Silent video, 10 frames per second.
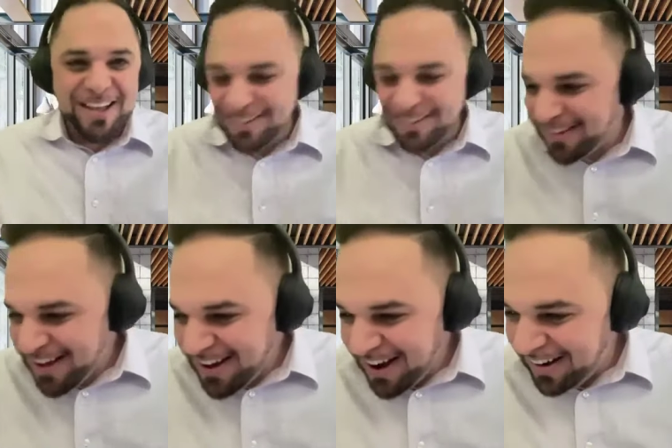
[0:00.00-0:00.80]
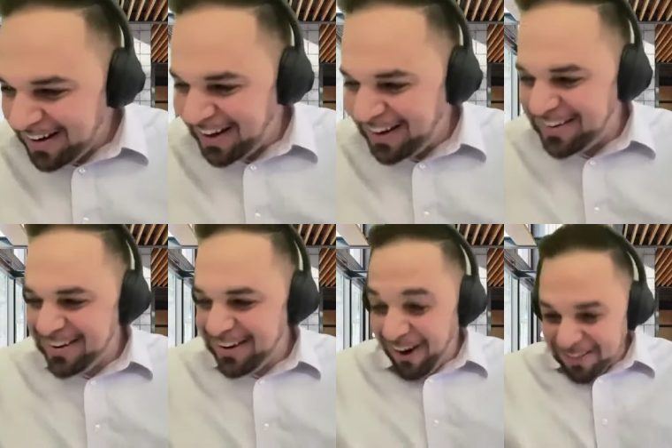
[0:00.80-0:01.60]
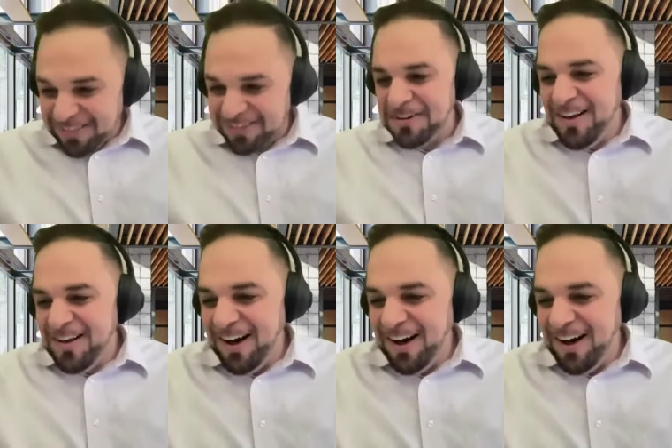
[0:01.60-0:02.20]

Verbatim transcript: Dr. Matthew, uh, and Arthur.